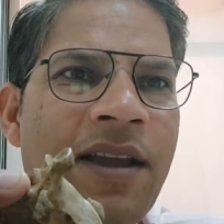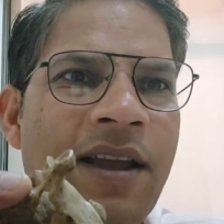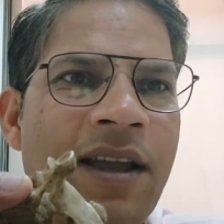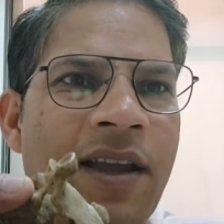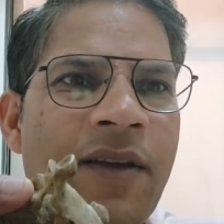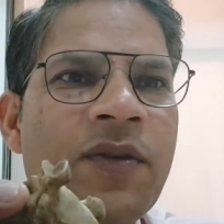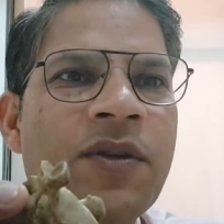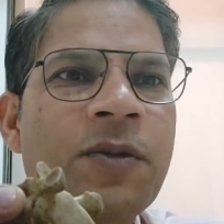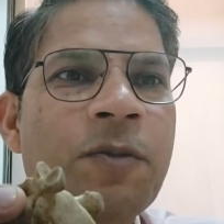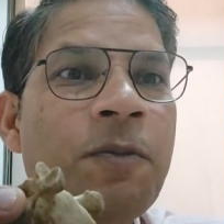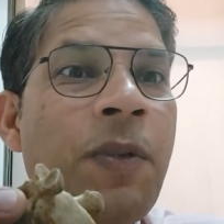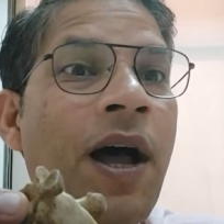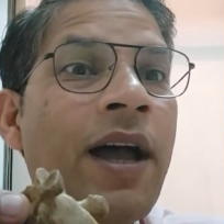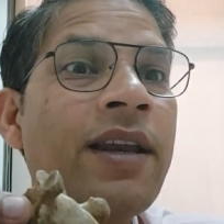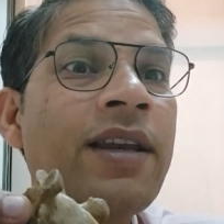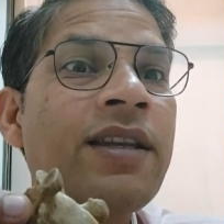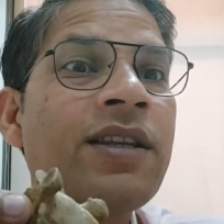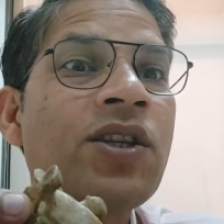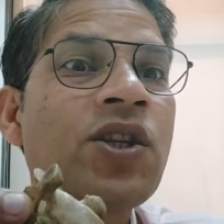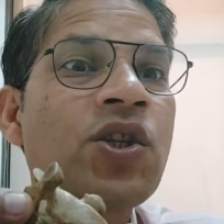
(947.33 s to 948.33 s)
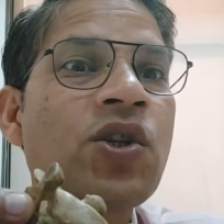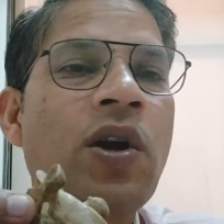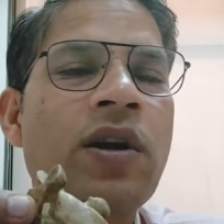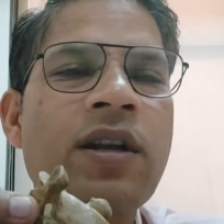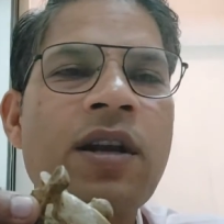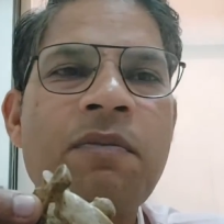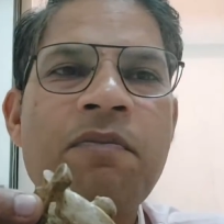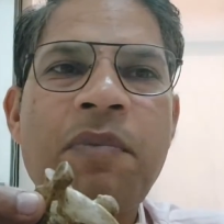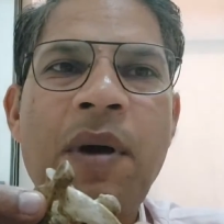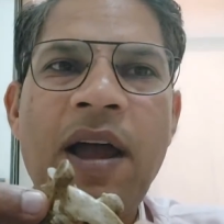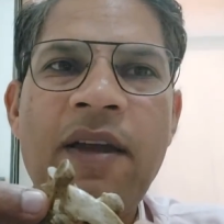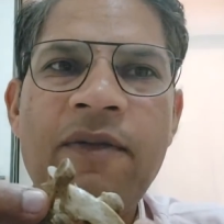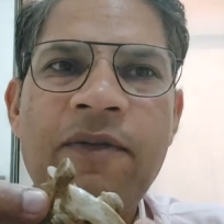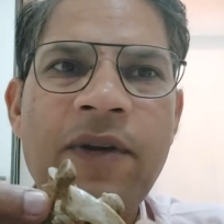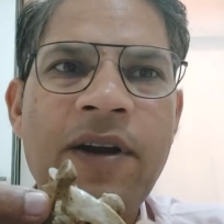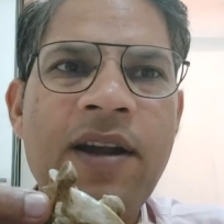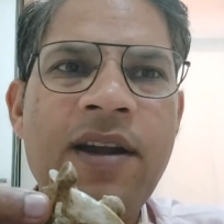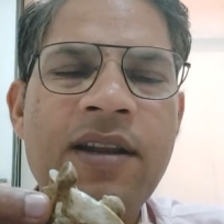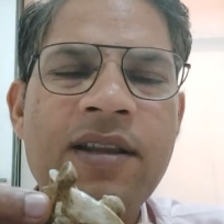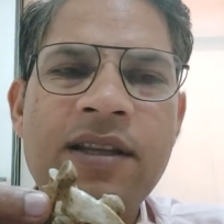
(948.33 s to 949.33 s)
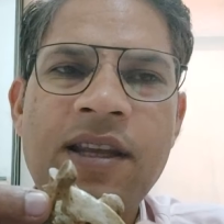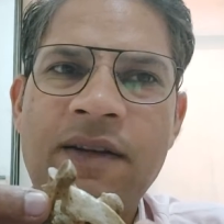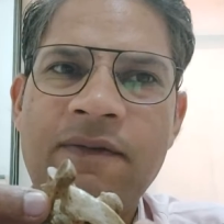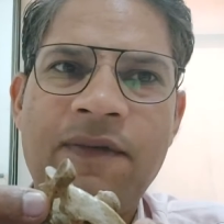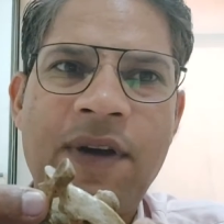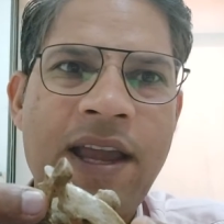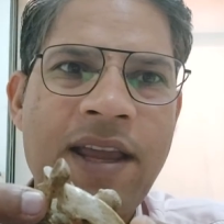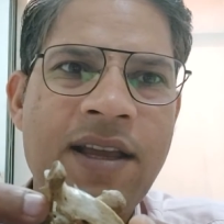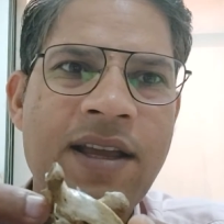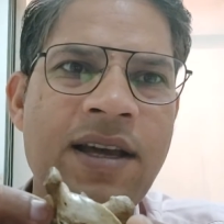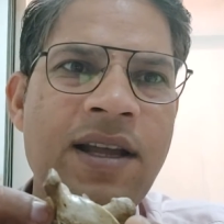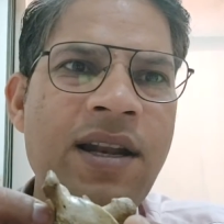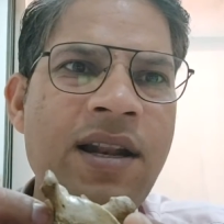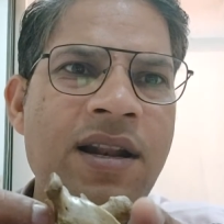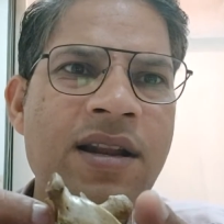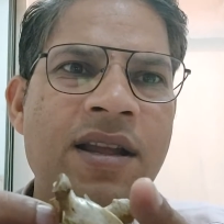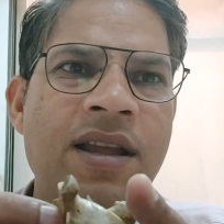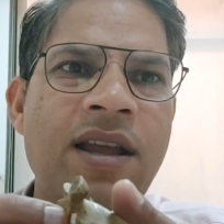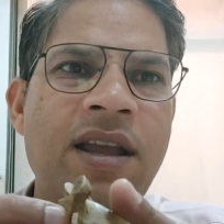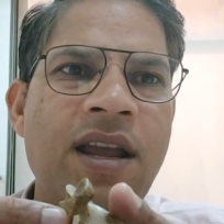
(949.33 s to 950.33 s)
if spine is short and bifid, cervical.